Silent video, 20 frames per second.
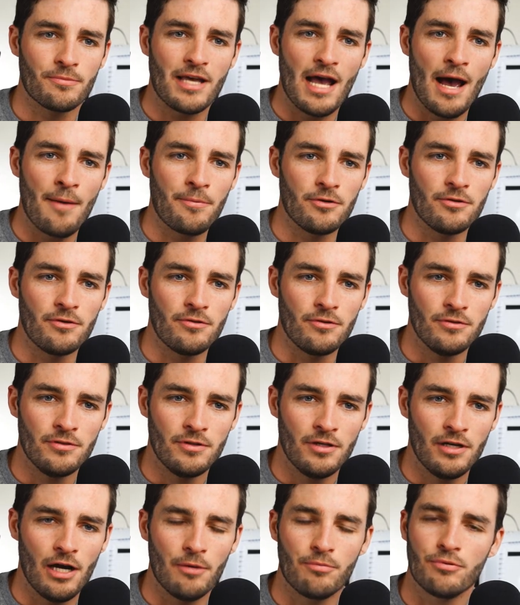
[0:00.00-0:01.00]
capital
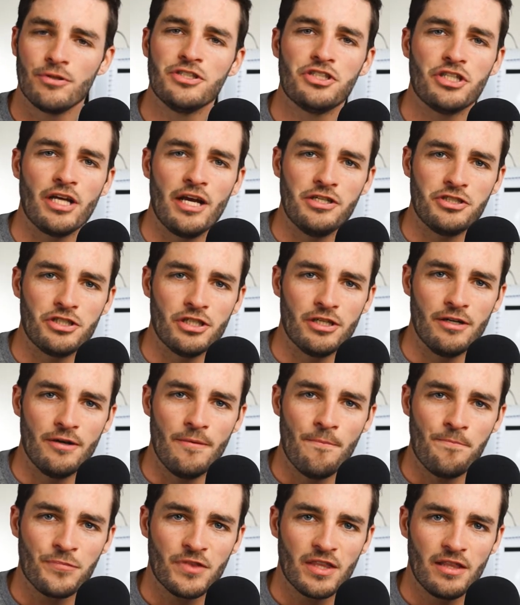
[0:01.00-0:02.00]
appreciation,
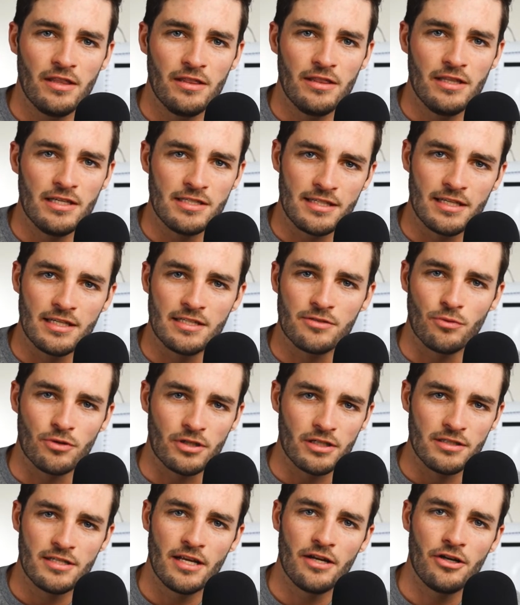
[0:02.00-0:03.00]
these things will
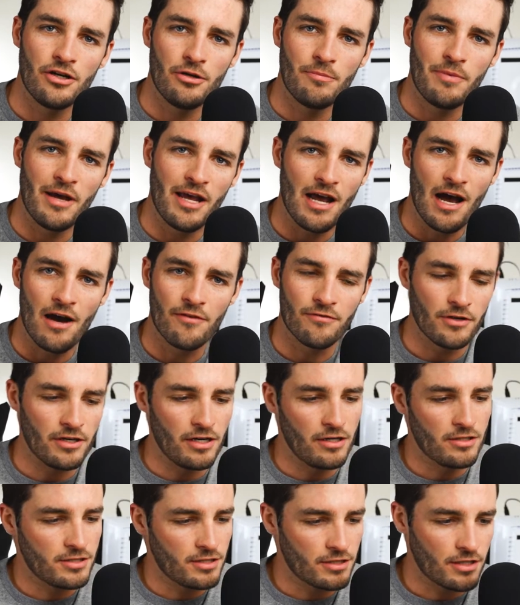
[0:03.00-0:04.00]
continue to pay out for
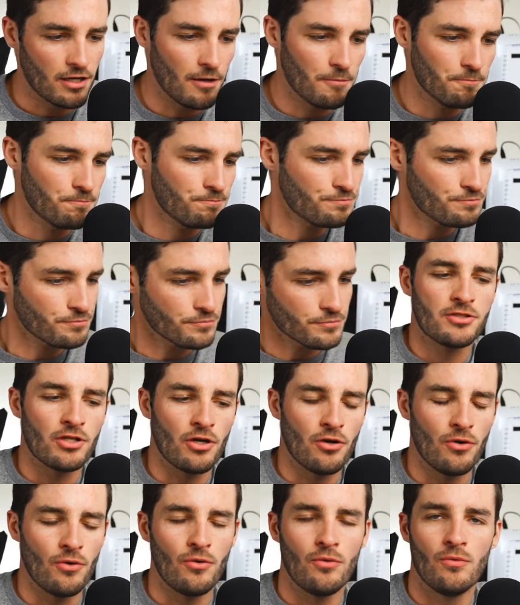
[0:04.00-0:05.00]
years to come.
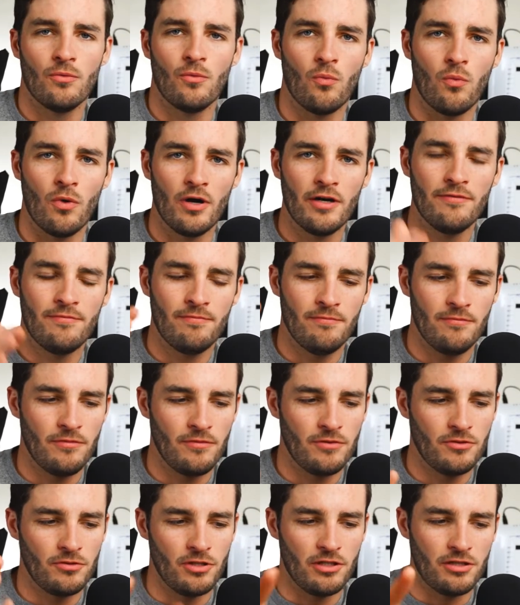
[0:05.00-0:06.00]
So one
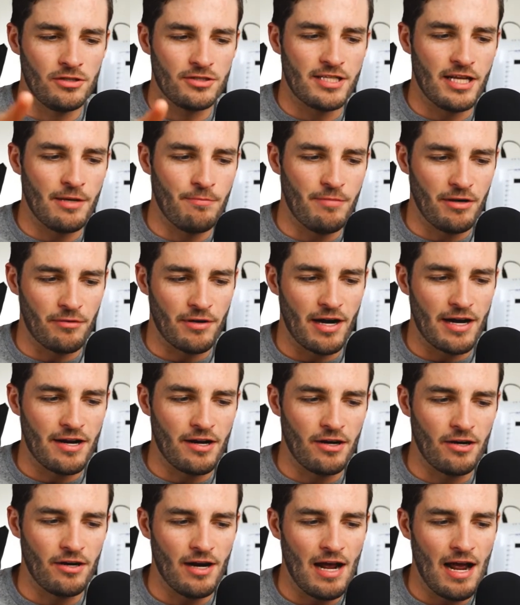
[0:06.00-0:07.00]
little tidbit right
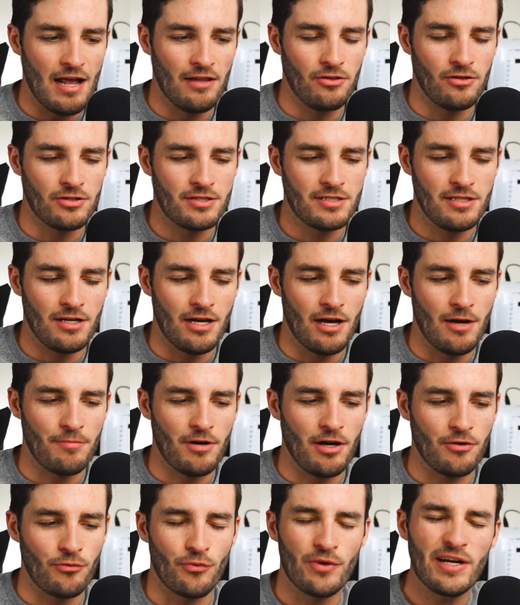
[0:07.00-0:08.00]
here, I looked it up
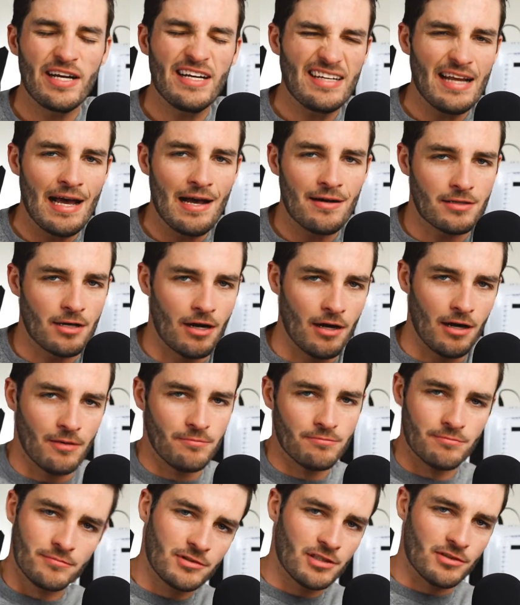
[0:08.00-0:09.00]
on
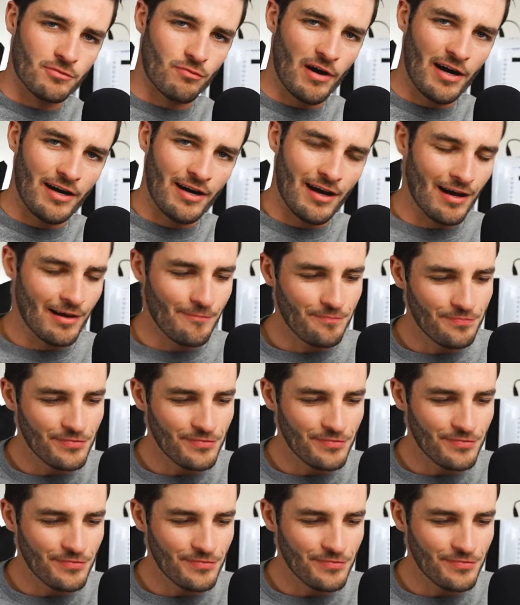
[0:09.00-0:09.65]
REIT.com because why not?